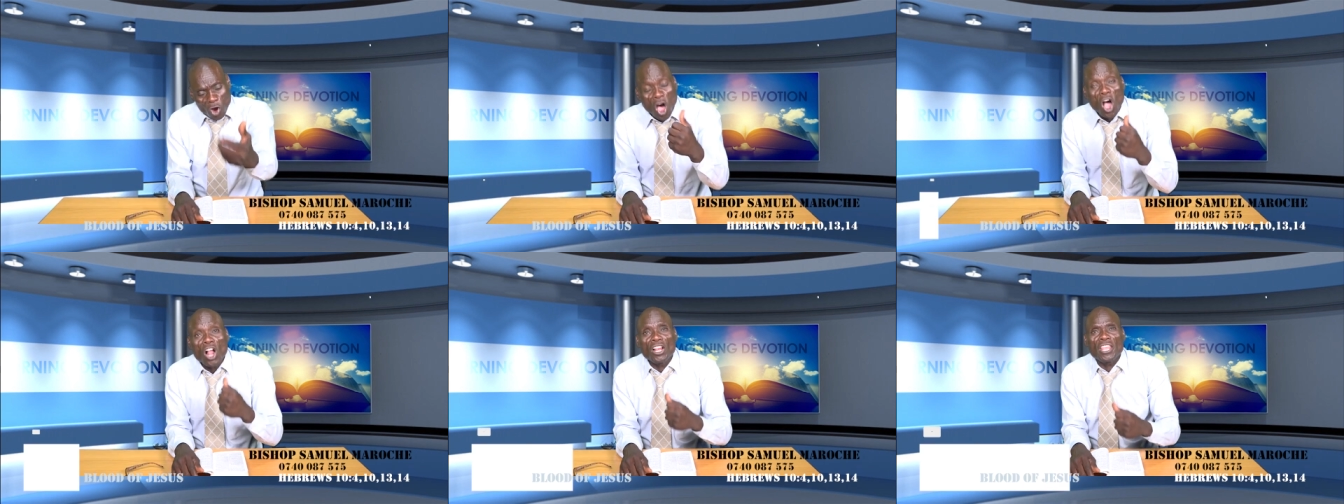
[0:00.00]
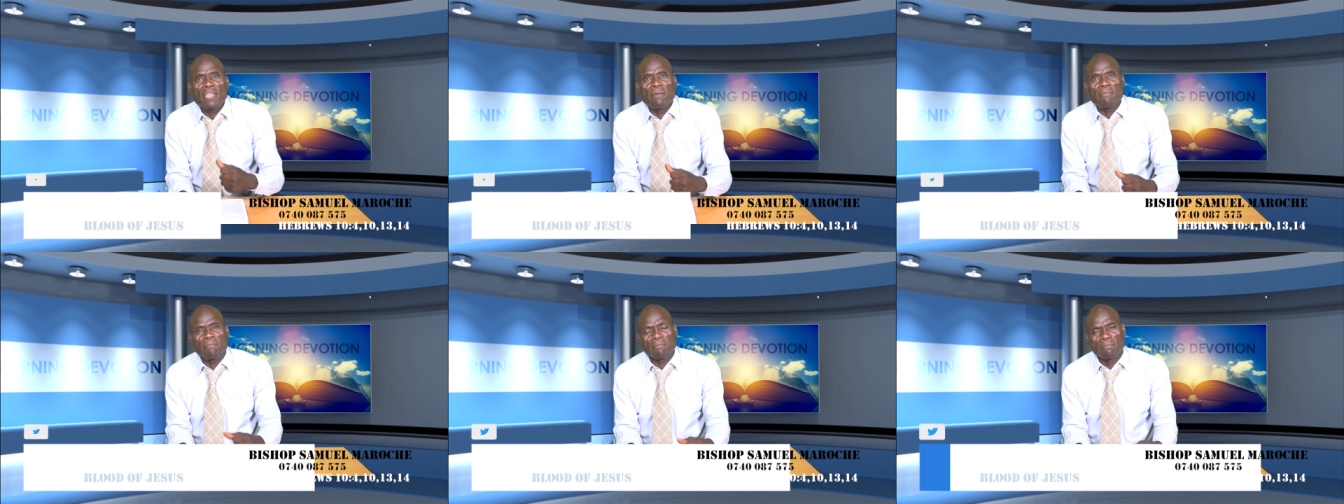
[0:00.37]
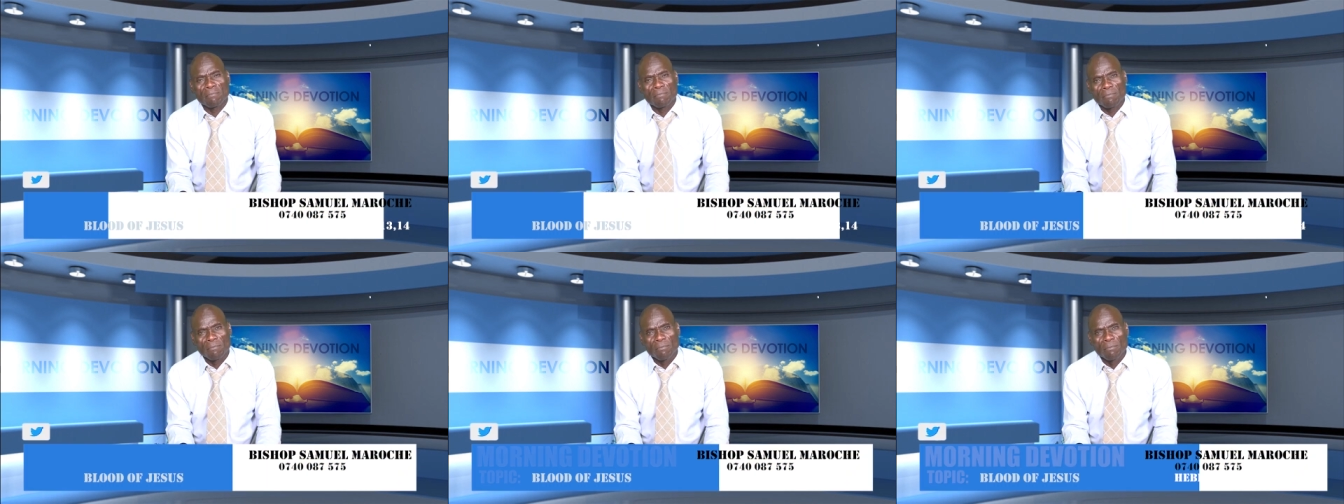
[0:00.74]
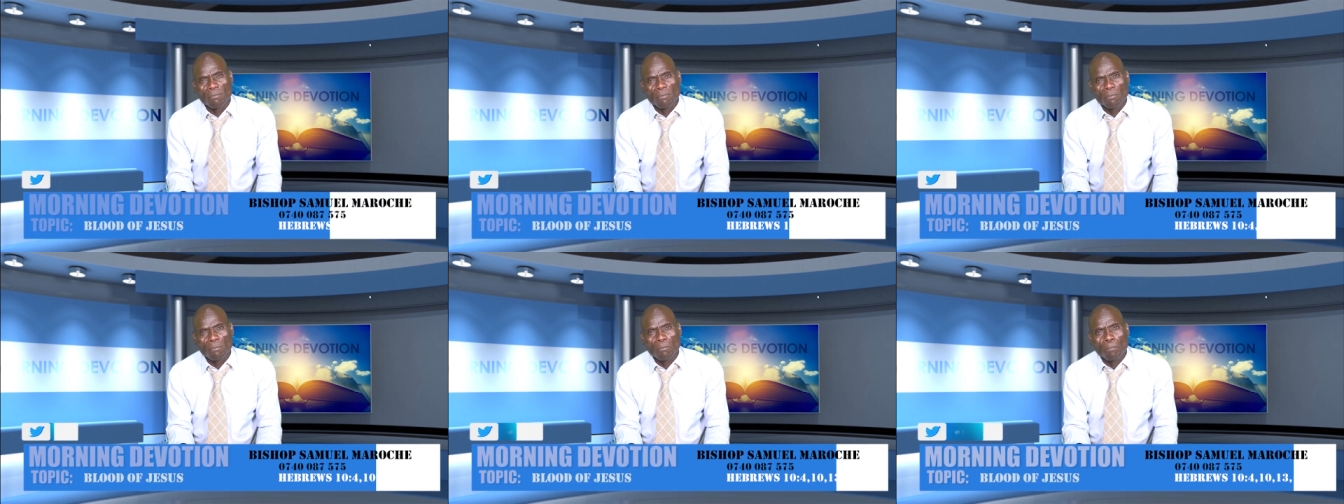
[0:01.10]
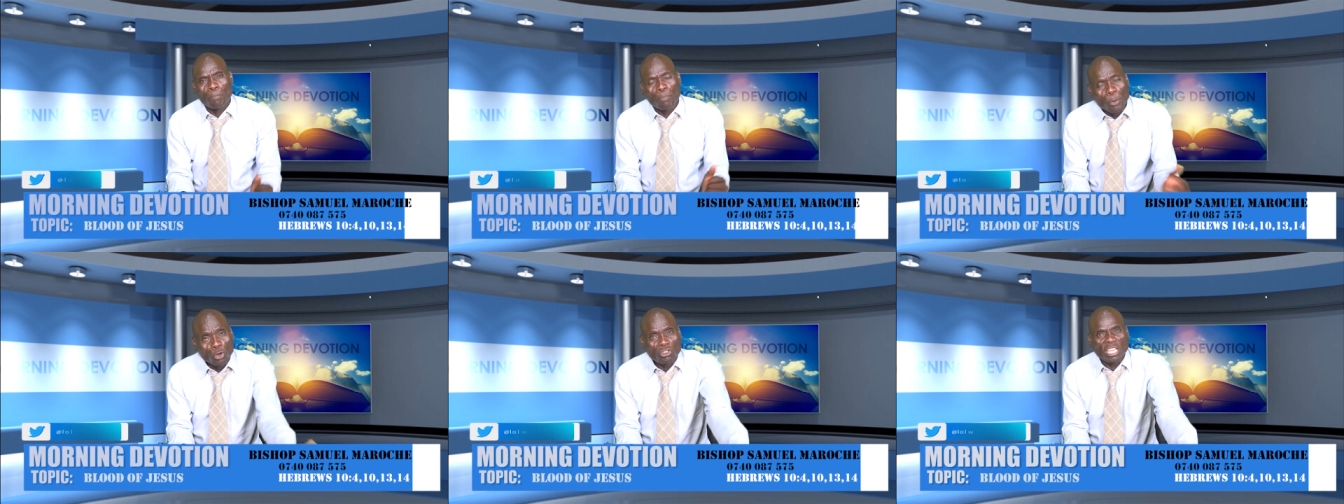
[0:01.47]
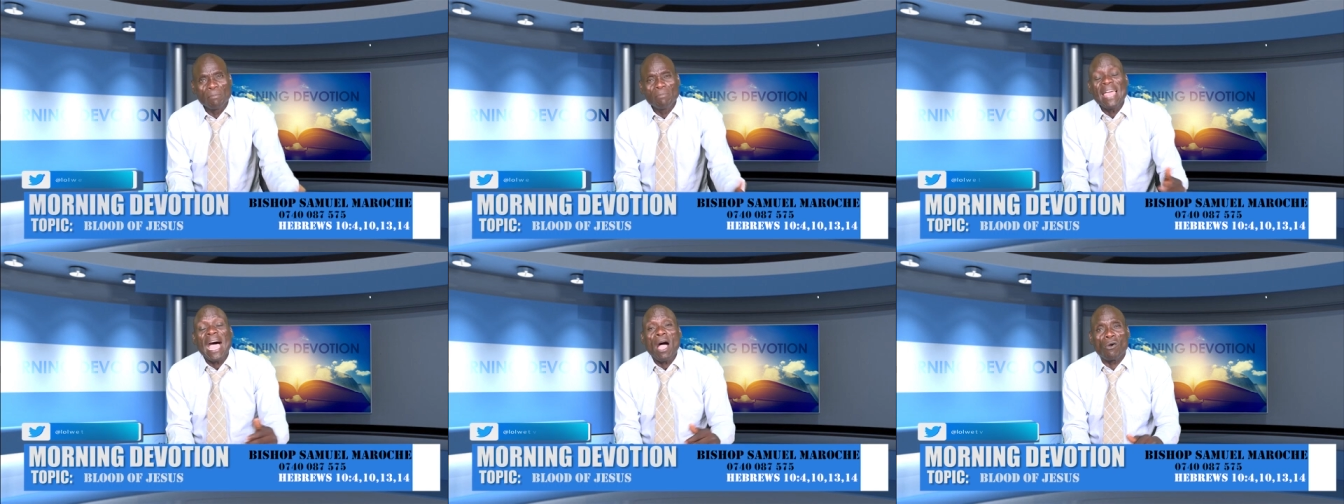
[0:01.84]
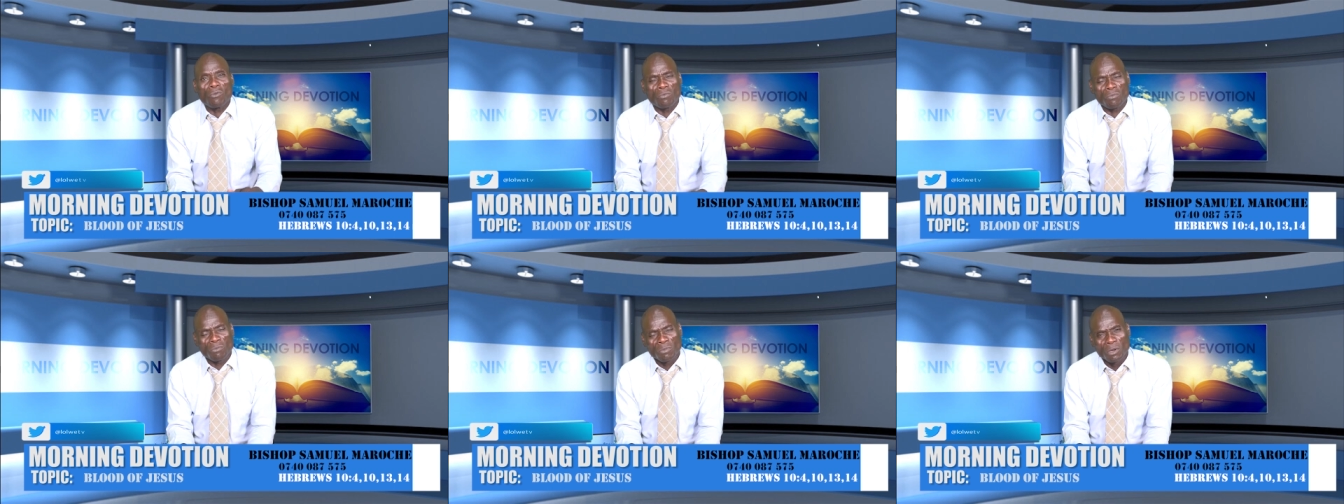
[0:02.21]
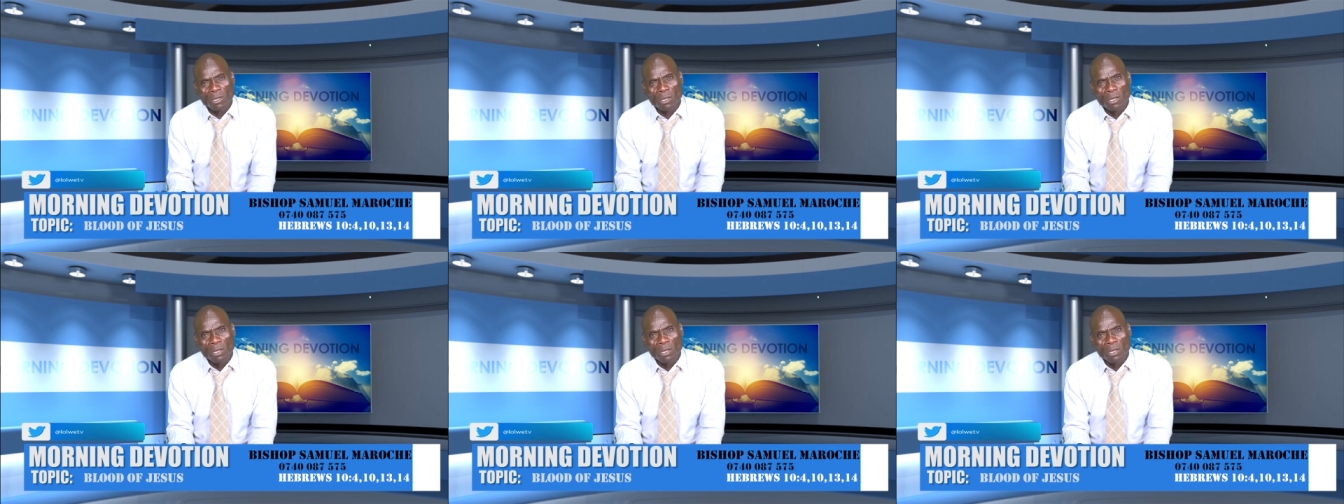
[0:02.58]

called him, put him down,